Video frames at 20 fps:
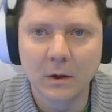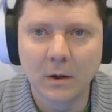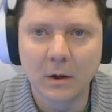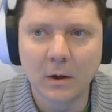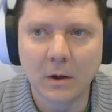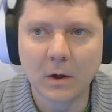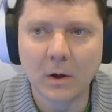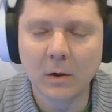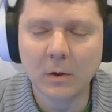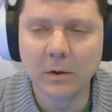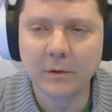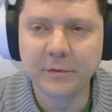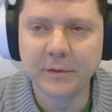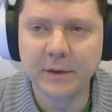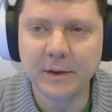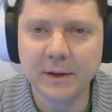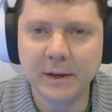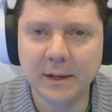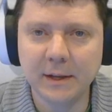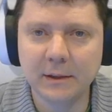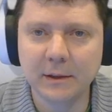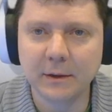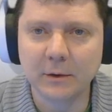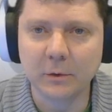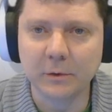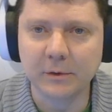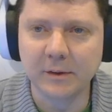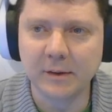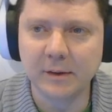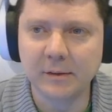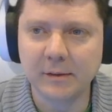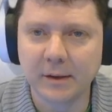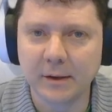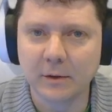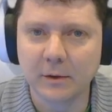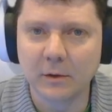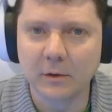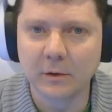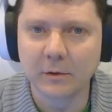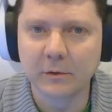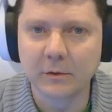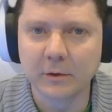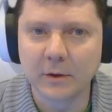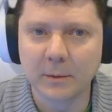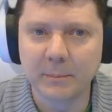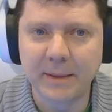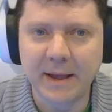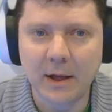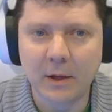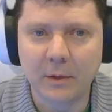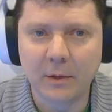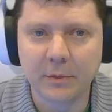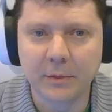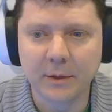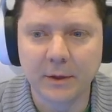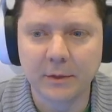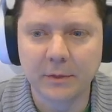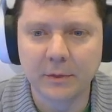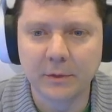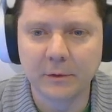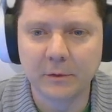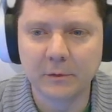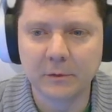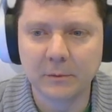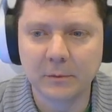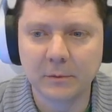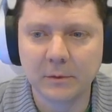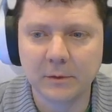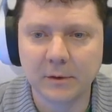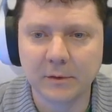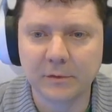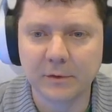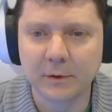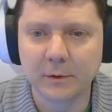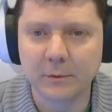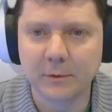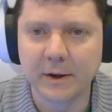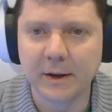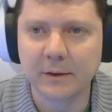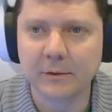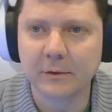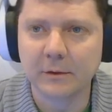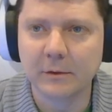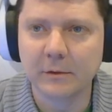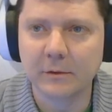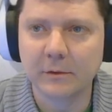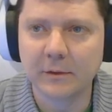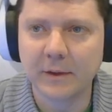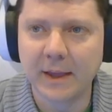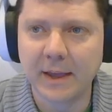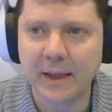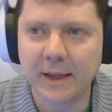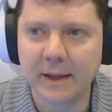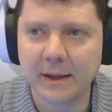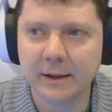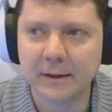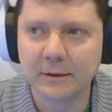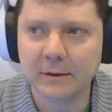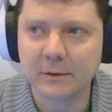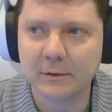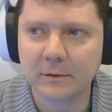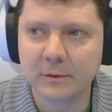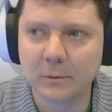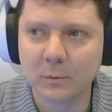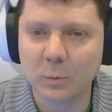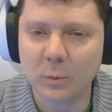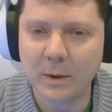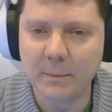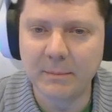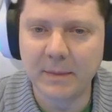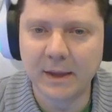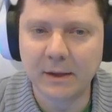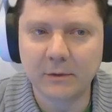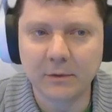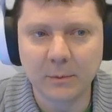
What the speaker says: of the neat little details about the different races and what makes them